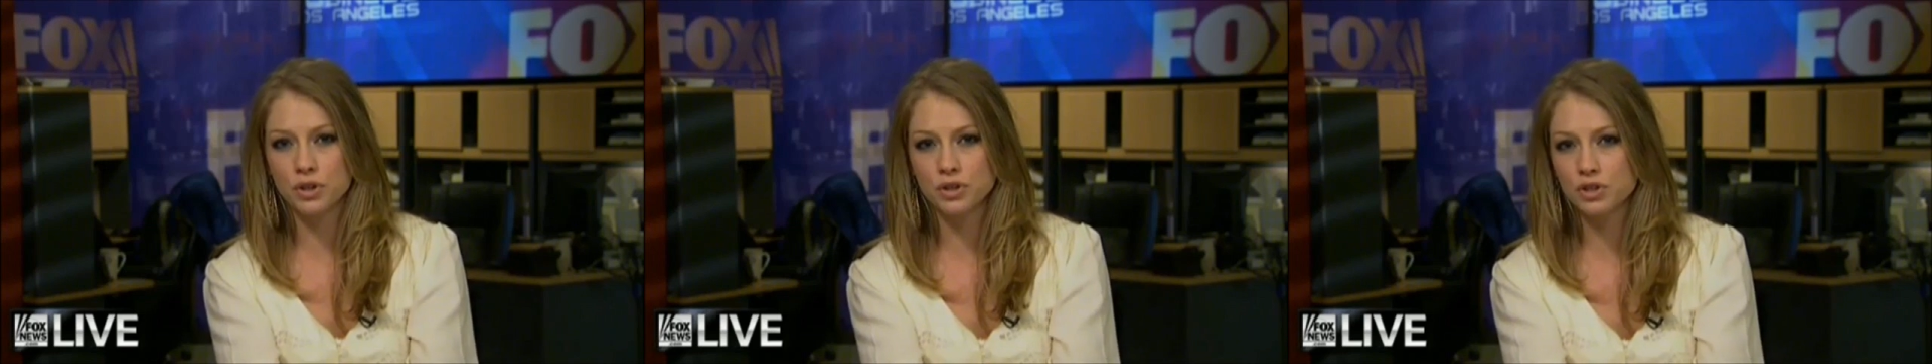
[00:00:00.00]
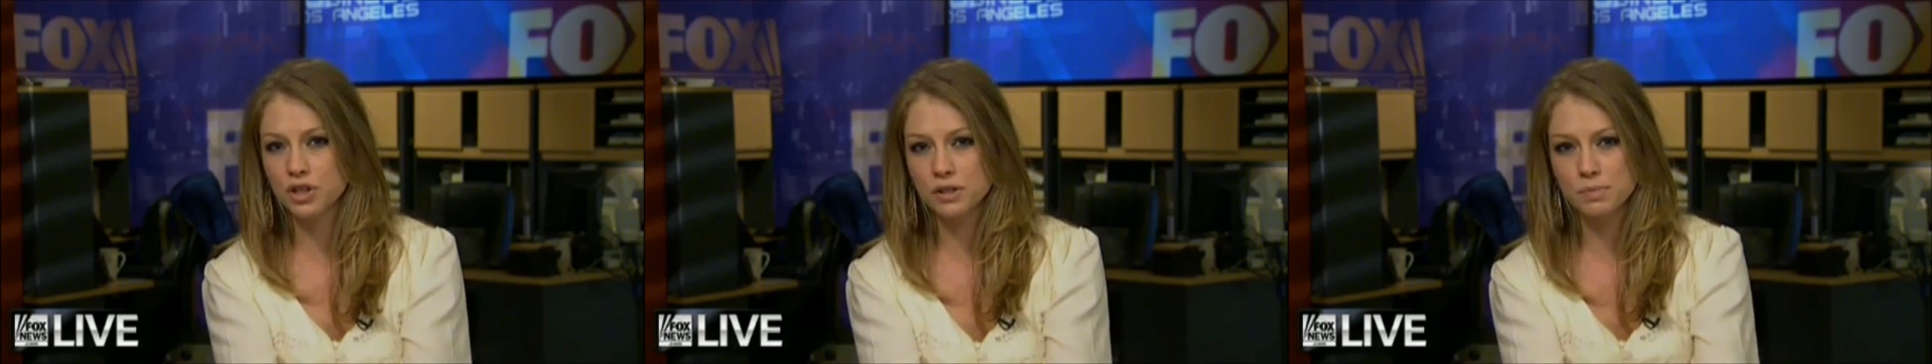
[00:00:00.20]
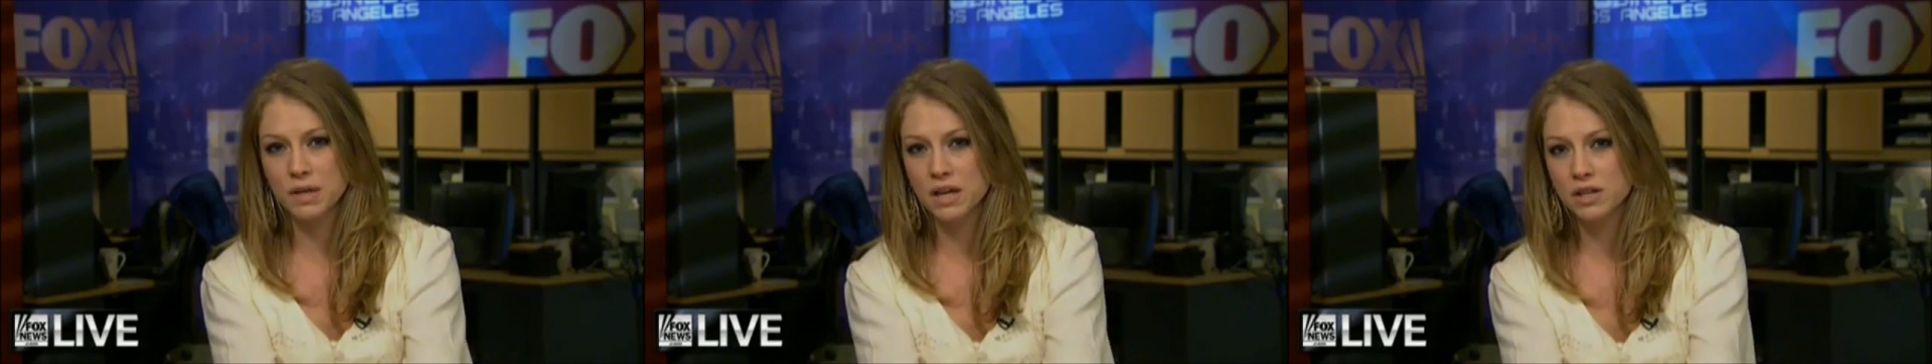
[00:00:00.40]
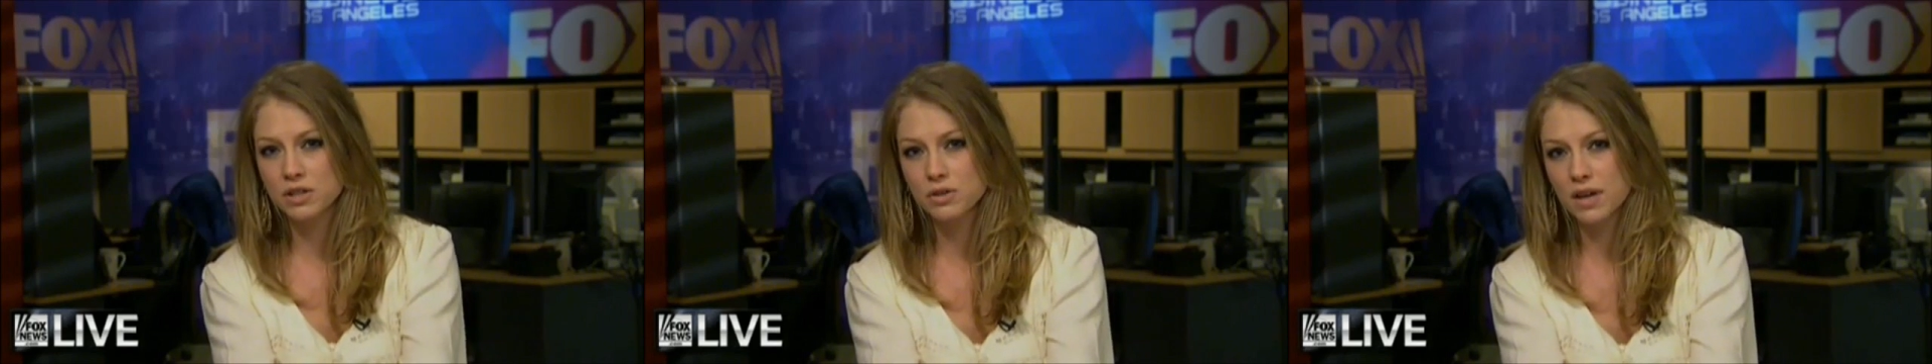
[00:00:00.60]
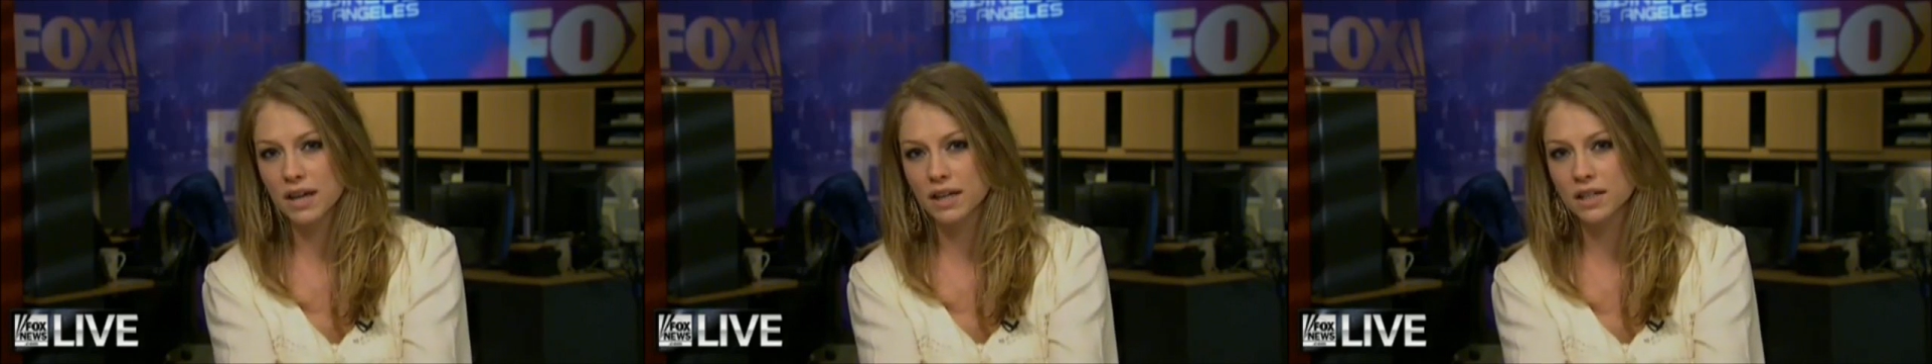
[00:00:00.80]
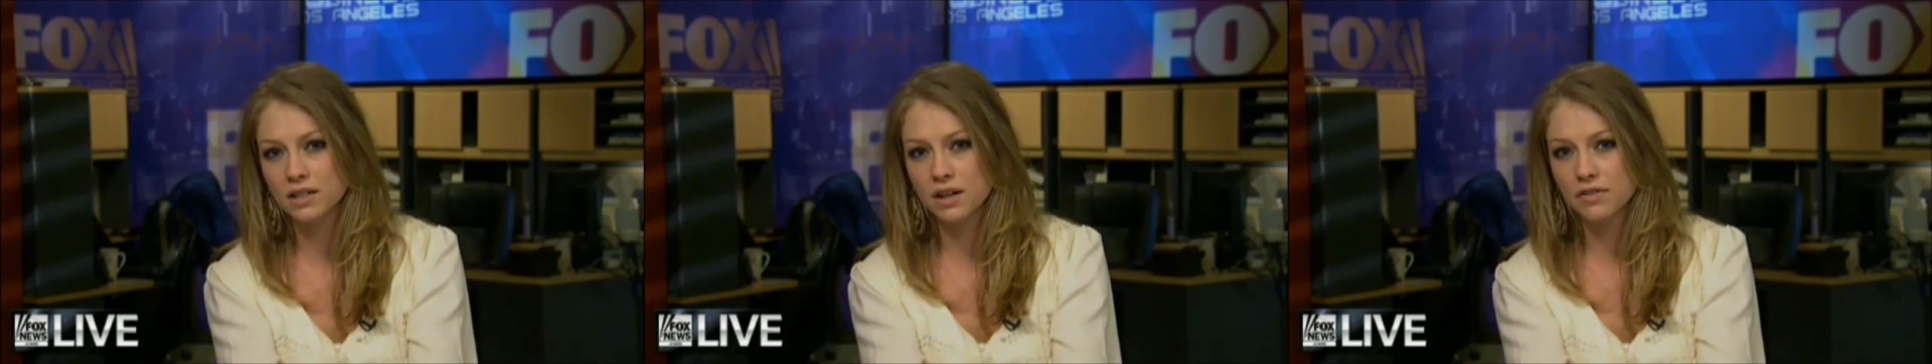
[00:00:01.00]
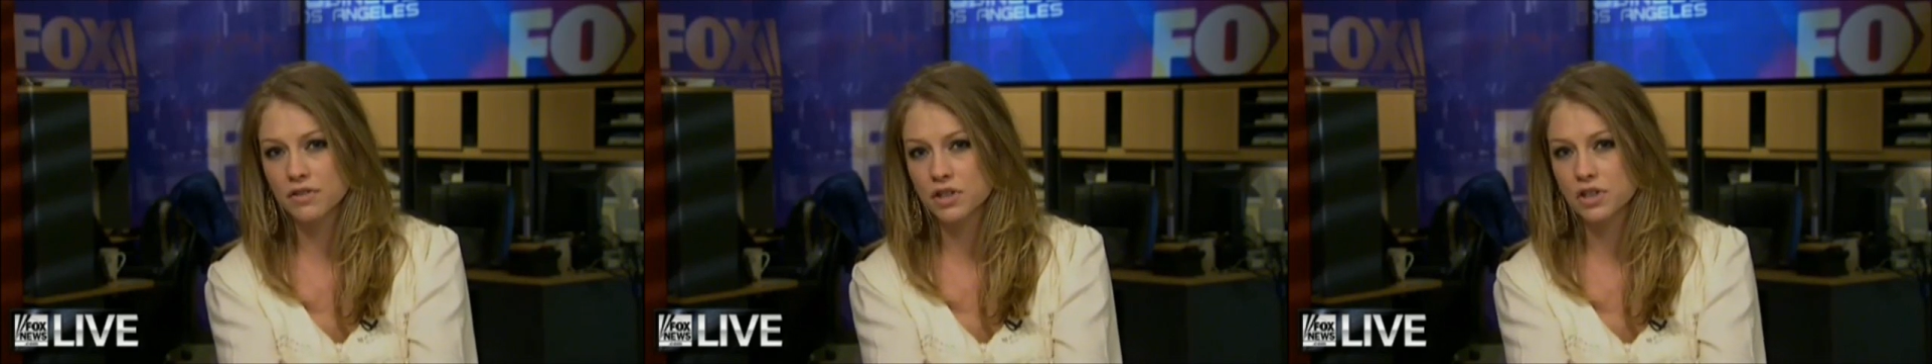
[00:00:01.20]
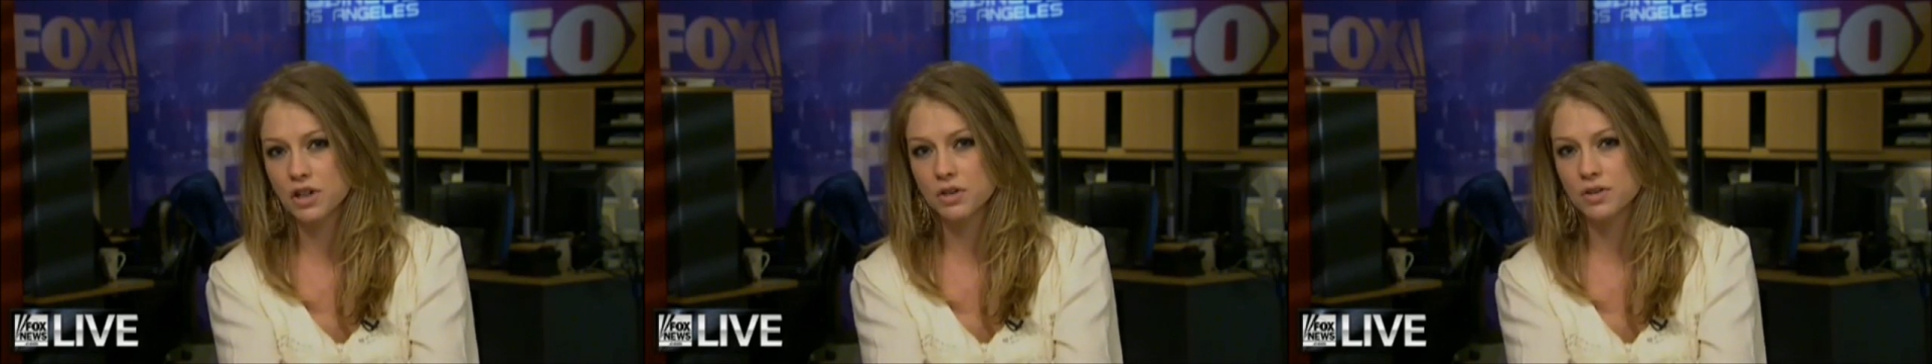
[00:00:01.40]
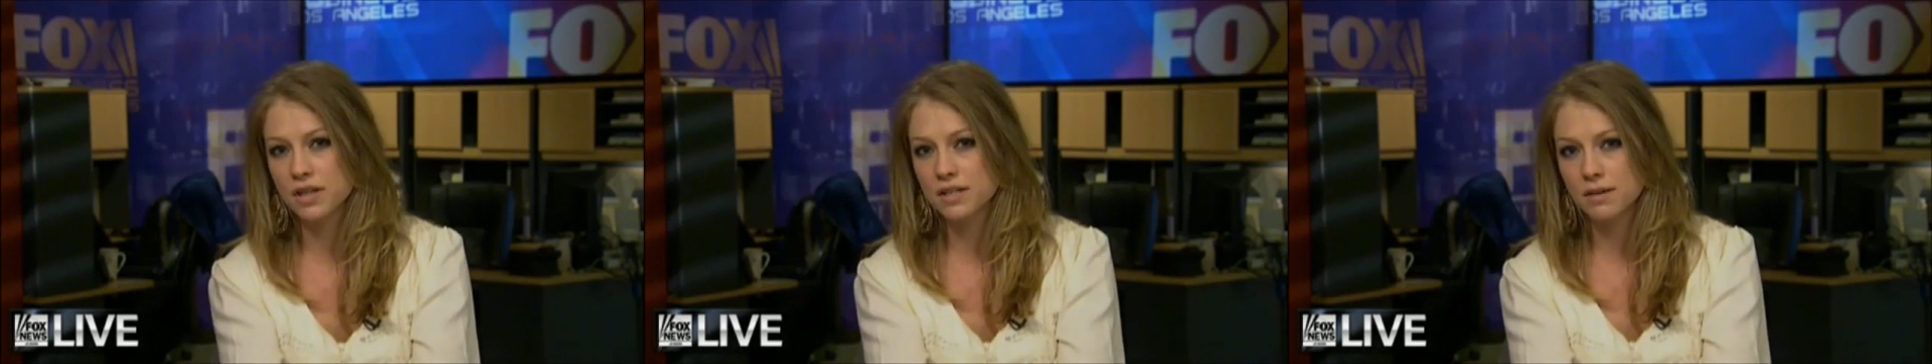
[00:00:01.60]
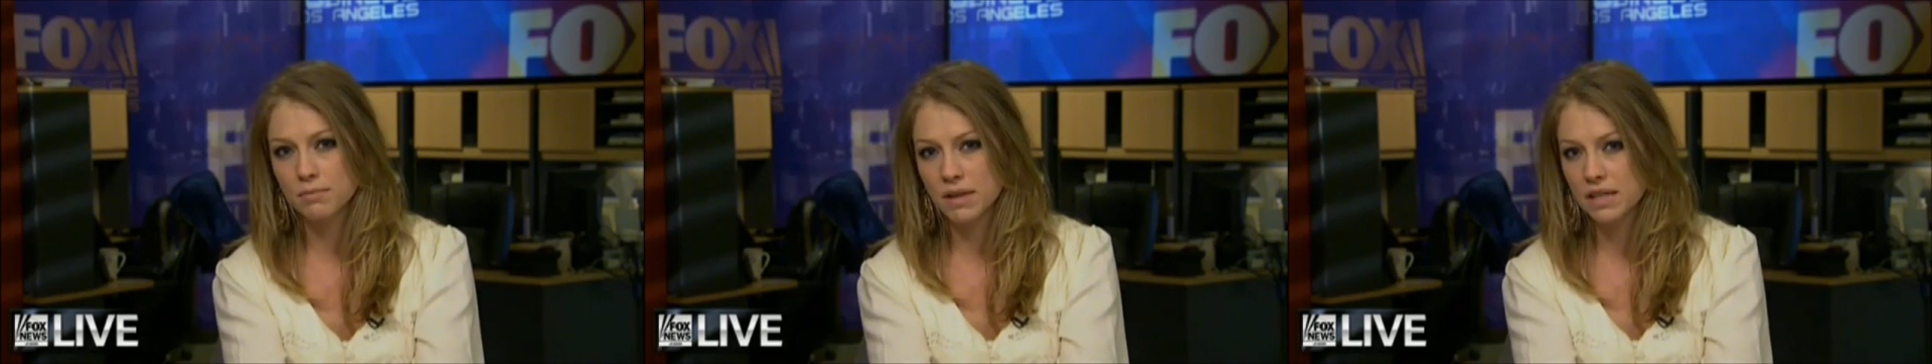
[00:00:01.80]
just because you get kicked off the show
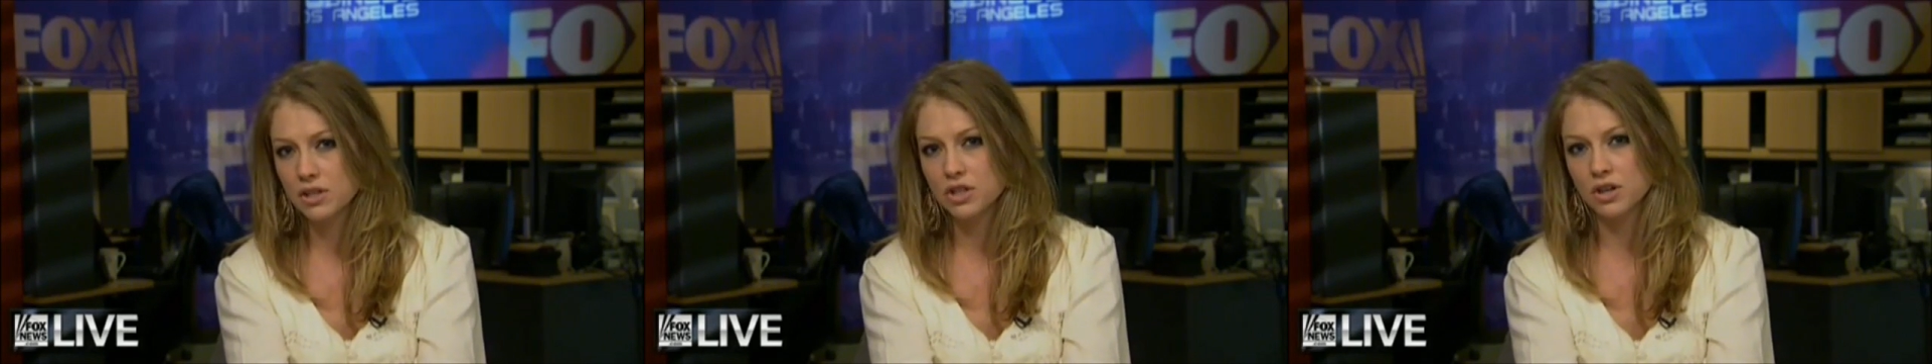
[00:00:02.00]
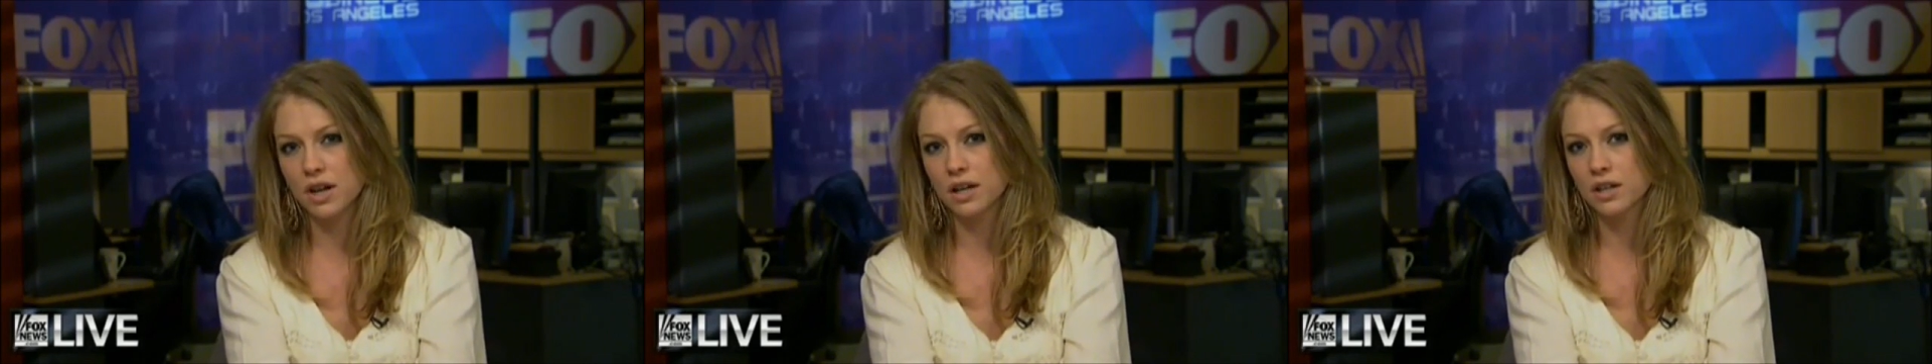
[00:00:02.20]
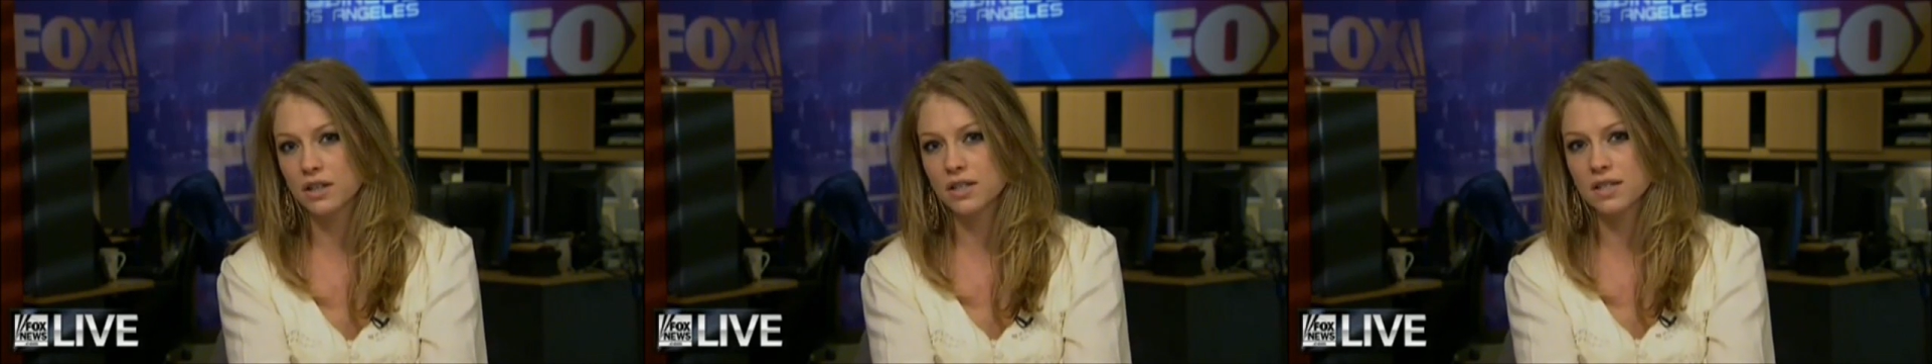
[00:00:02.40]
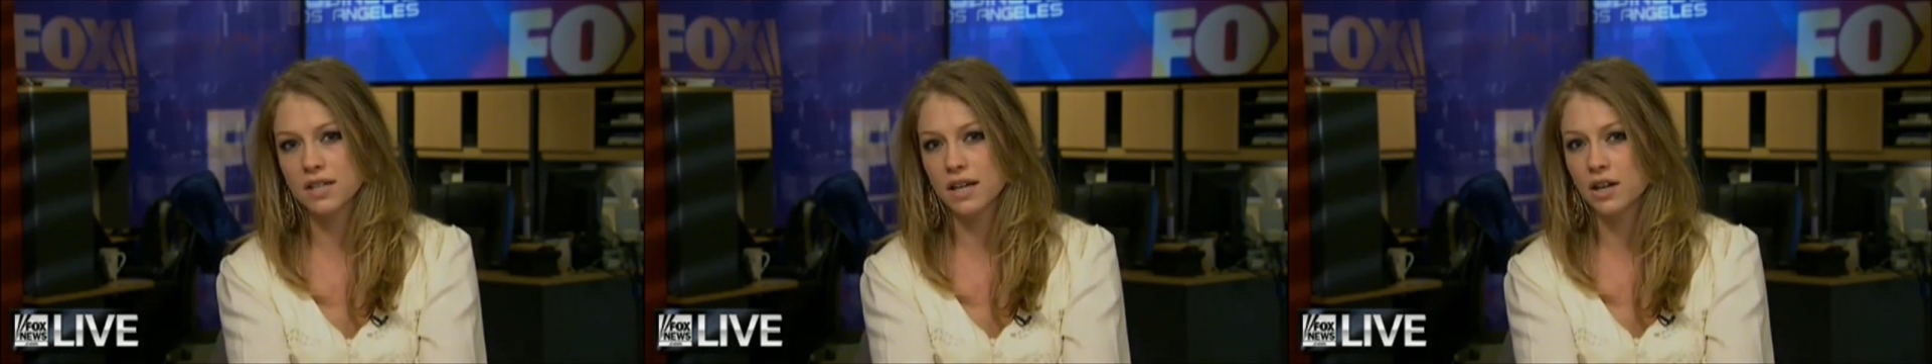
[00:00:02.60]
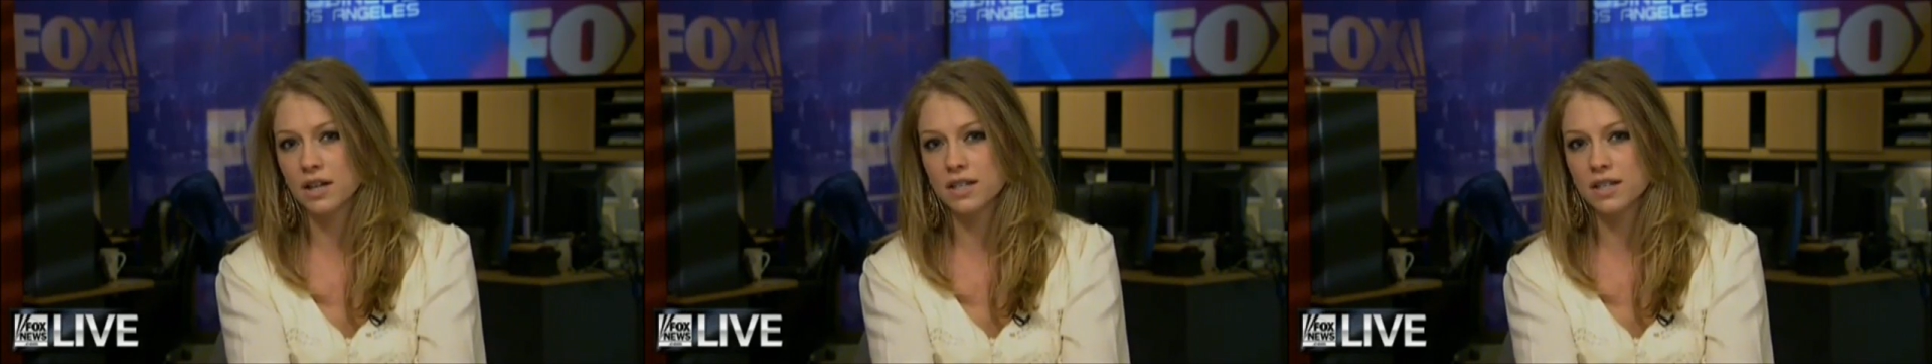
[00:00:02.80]
doesn't mean that you're not a good singer.